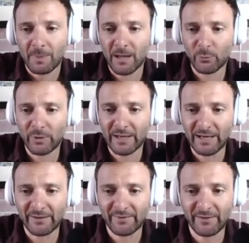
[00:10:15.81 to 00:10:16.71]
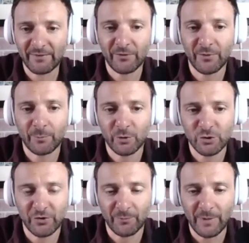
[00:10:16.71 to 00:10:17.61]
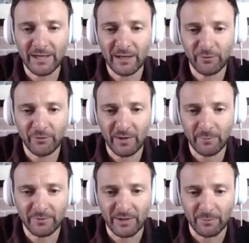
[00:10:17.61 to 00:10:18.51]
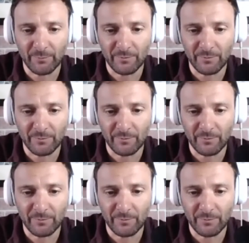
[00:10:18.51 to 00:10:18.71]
and we can access our subconscious mind at the same time.